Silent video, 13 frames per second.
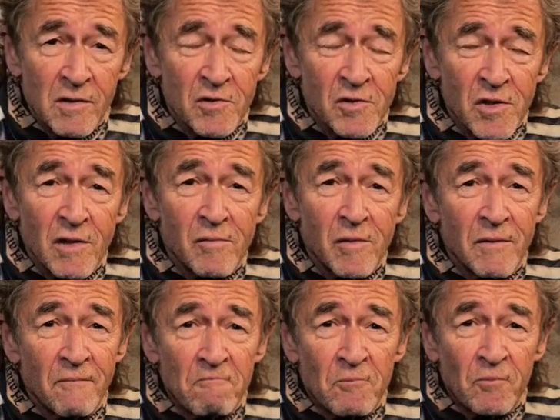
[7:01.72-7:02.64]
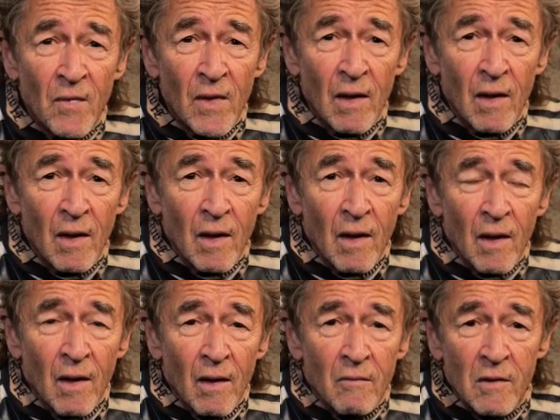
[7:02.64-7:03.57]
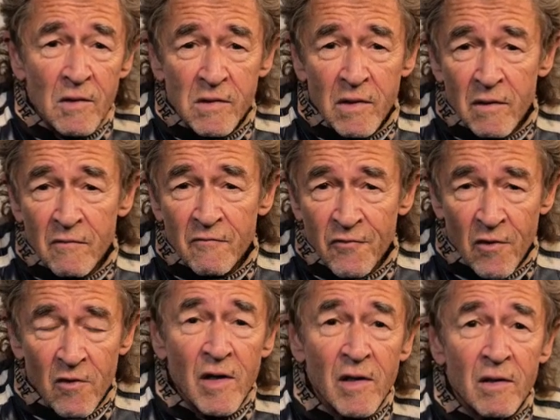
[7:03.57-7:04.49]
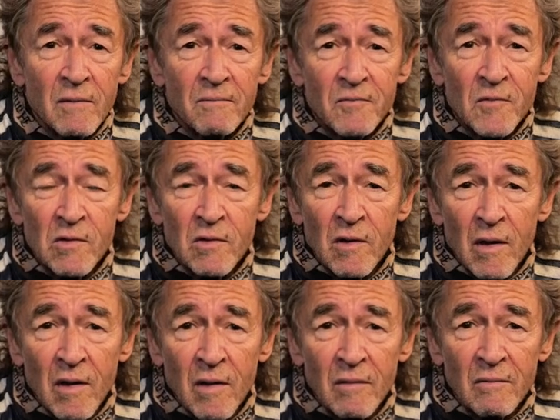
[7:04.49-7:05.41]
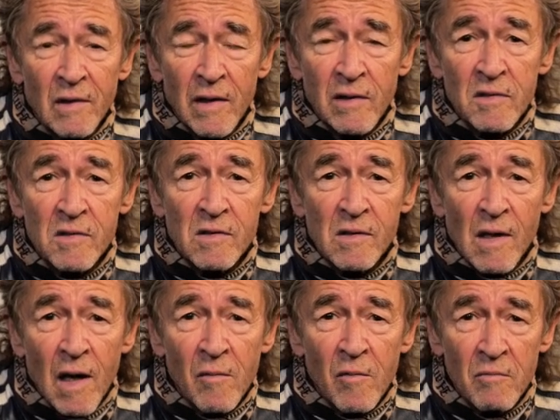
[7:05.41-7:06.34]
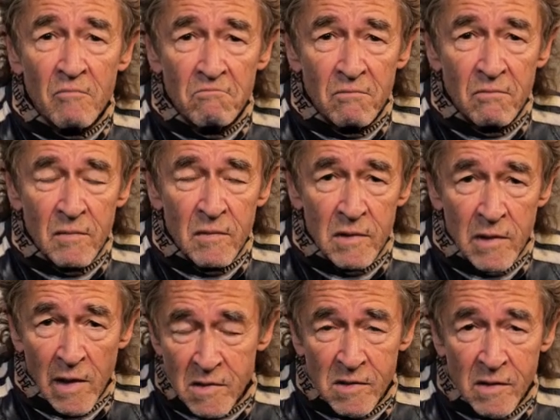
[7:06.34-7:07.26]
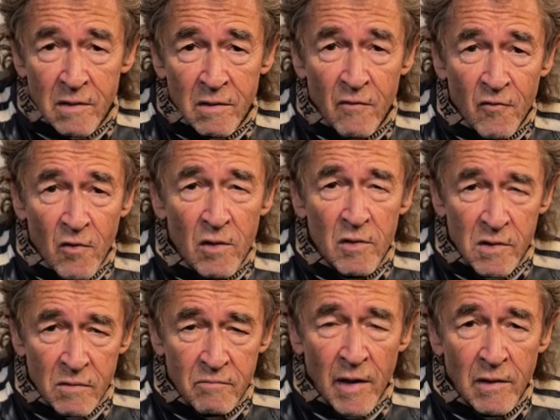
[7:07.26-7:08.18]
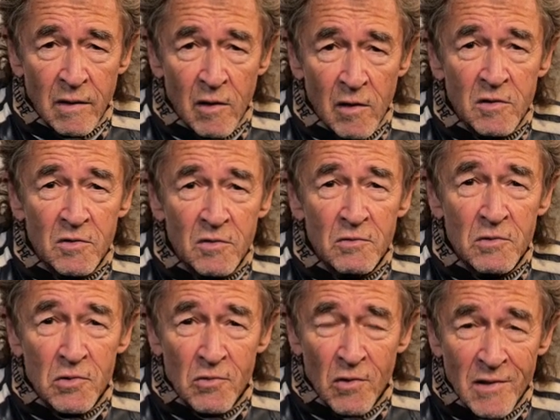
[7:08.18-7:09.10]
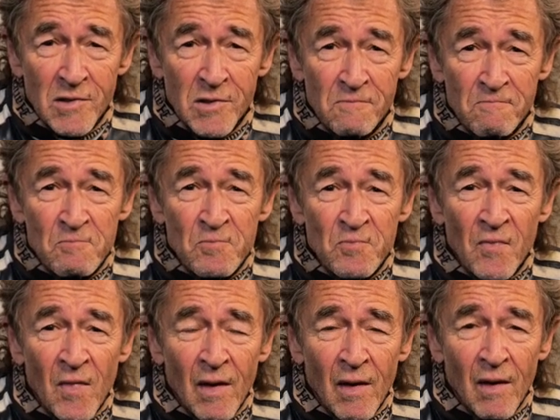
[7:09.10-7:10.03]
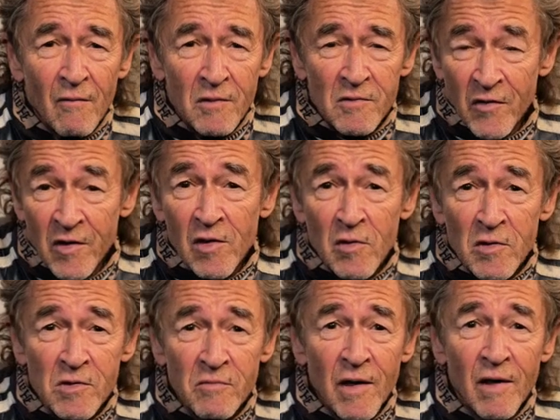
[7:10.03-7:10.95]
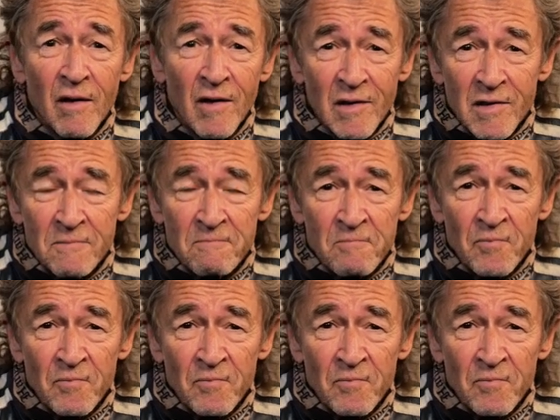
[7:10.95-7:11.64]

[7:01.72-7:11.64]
Ladies and gentlemen, was the forerunner to our latest album, Jetzt, and of course it meant a lot to us. It was very close to my heart.